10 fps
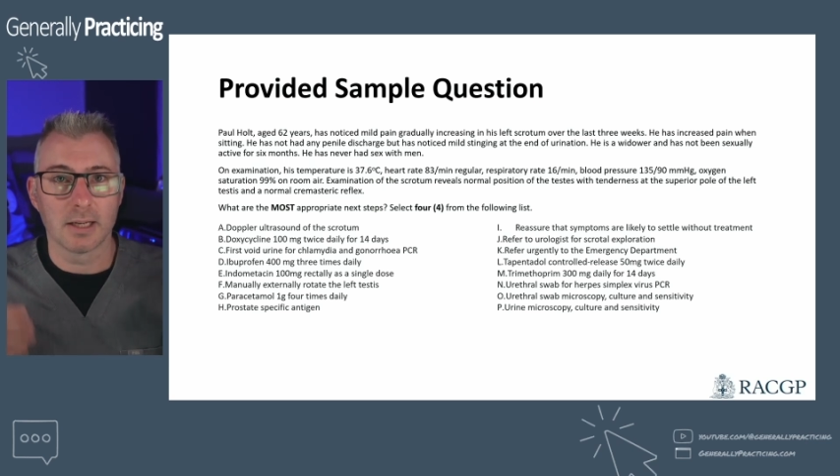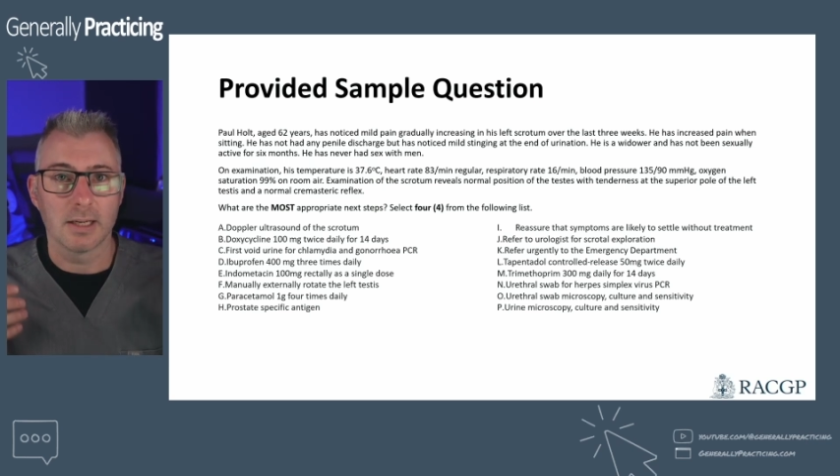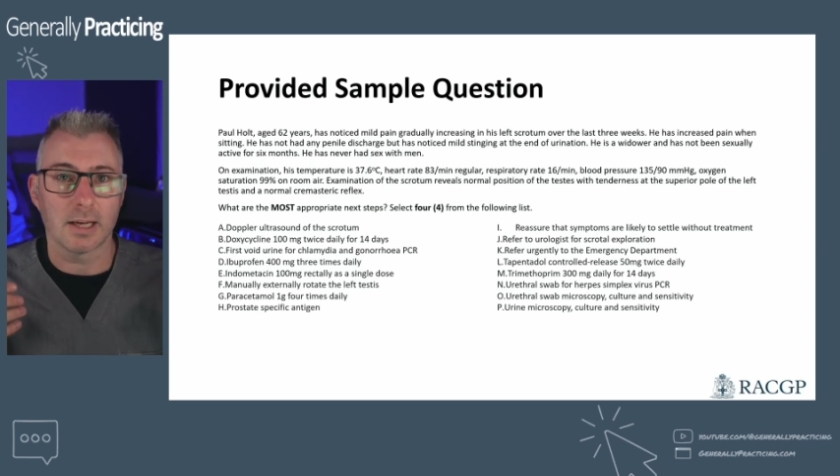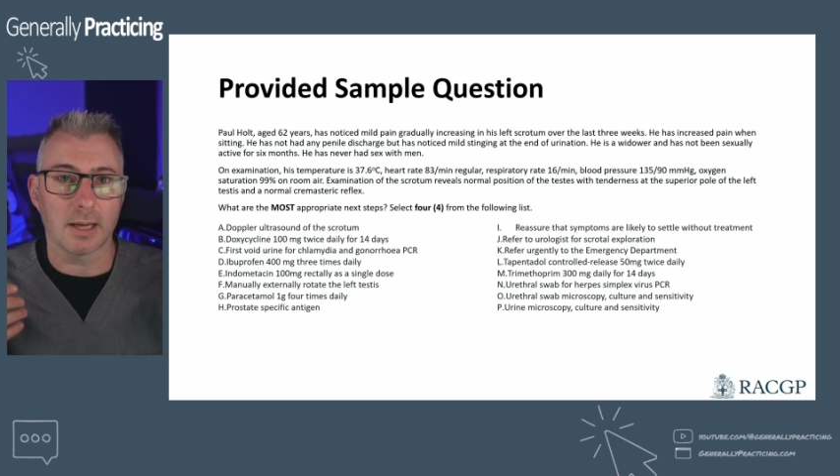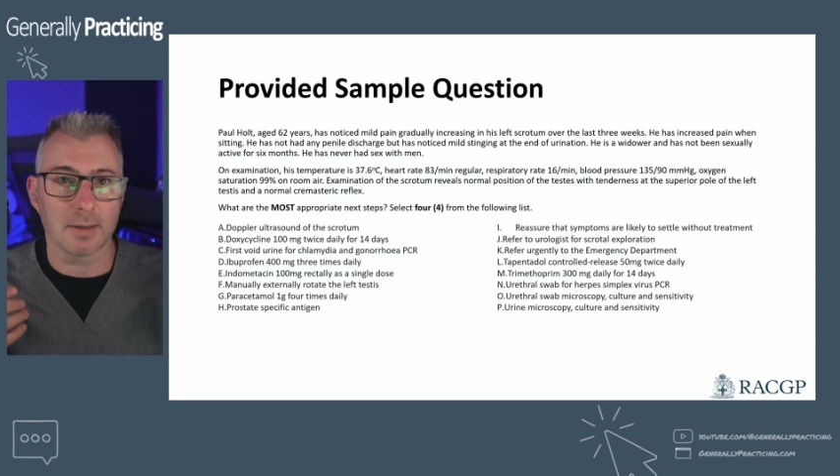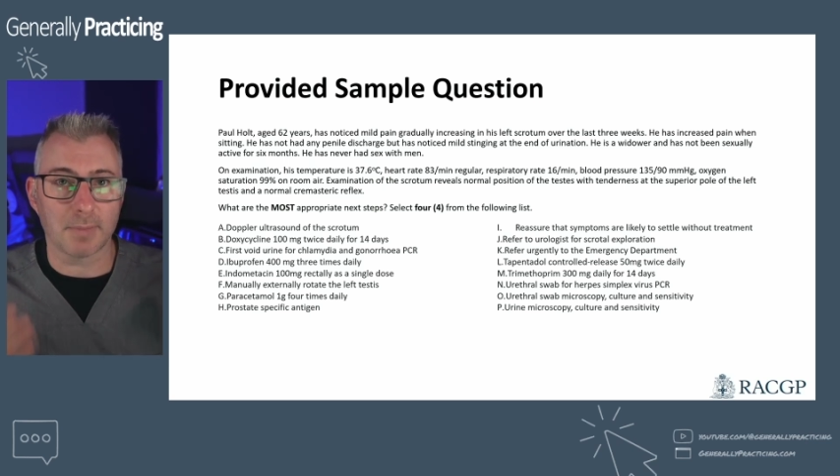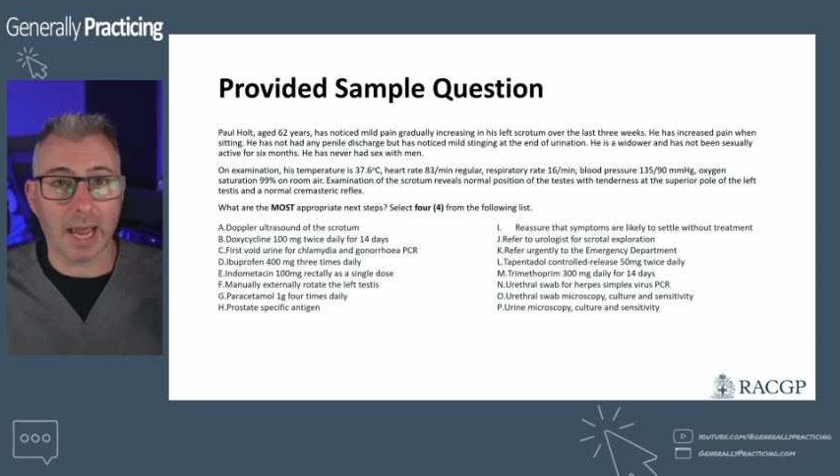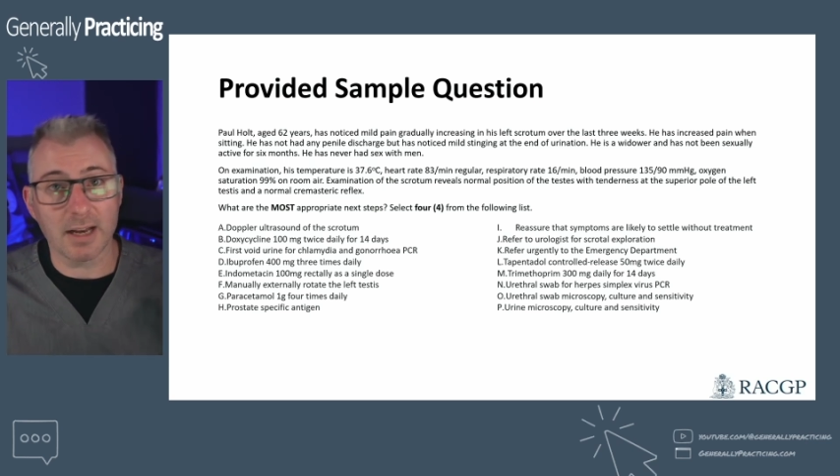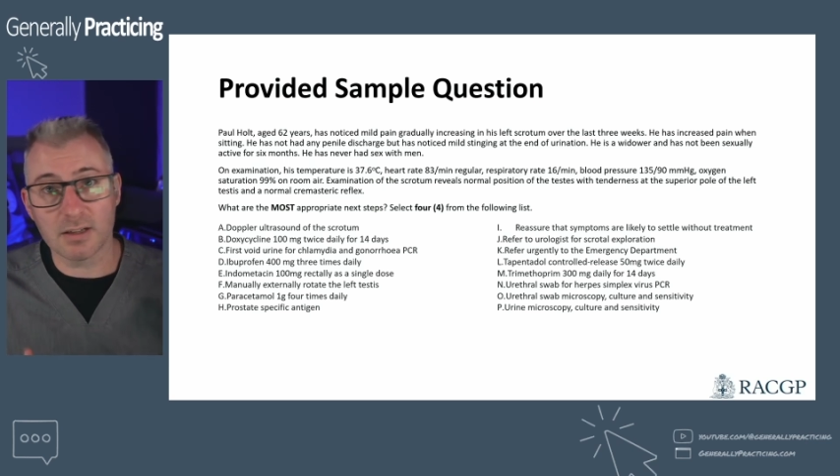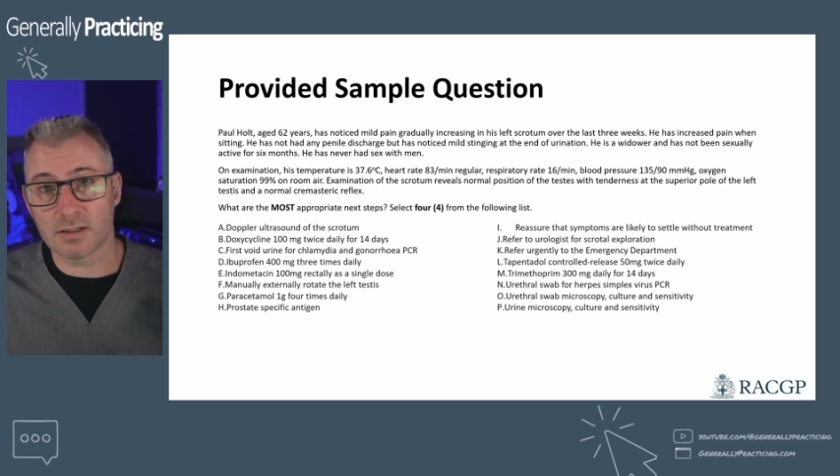
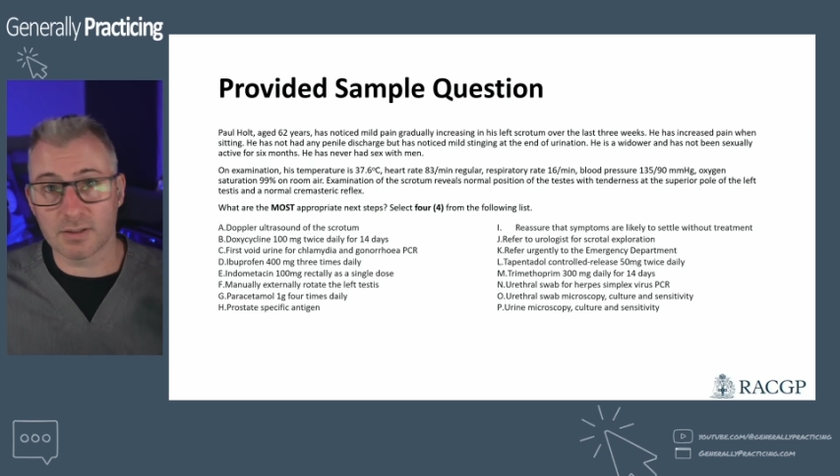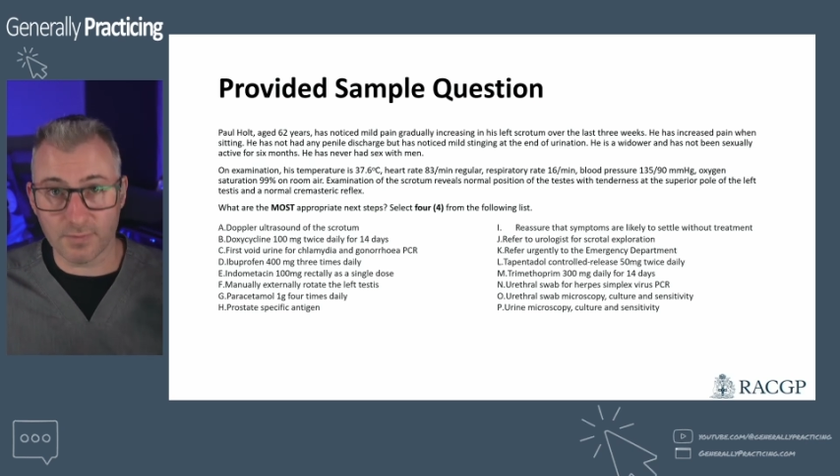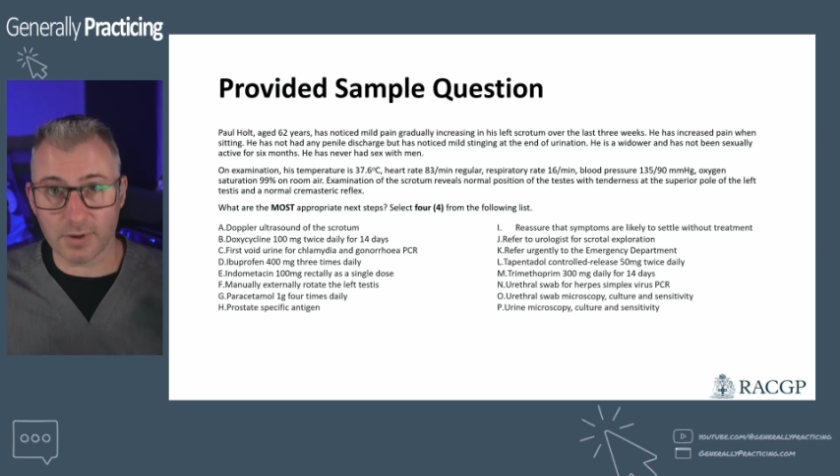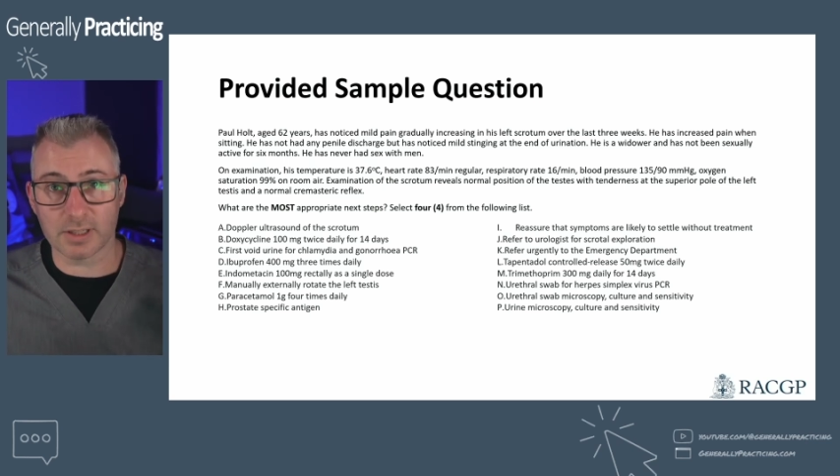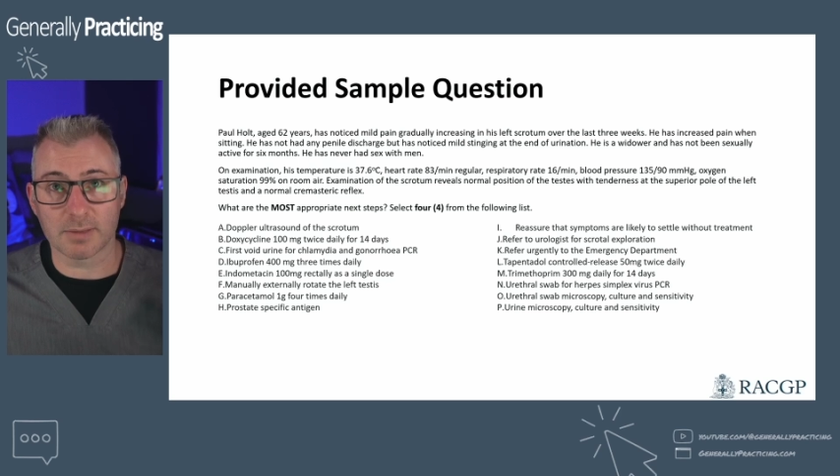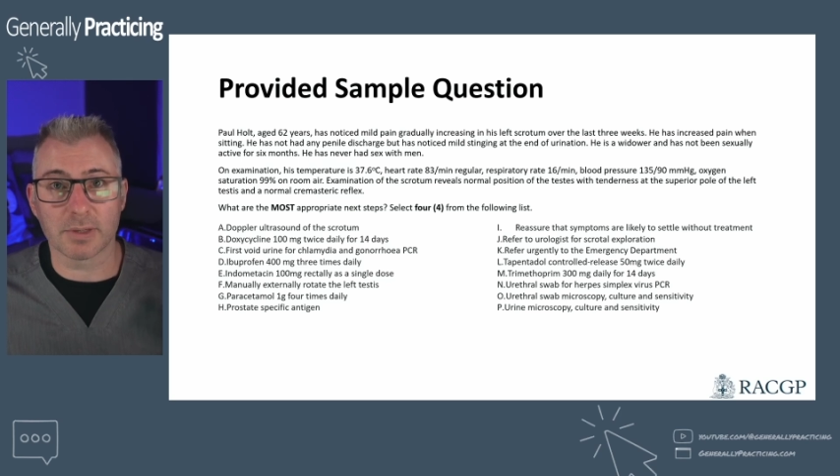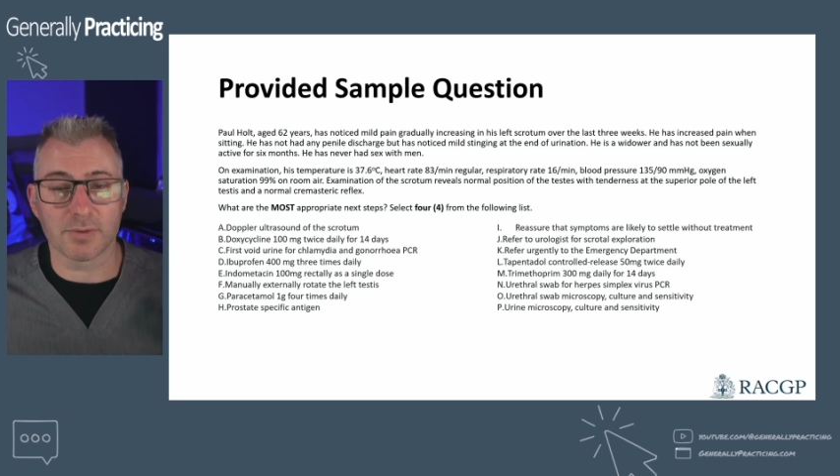and very similar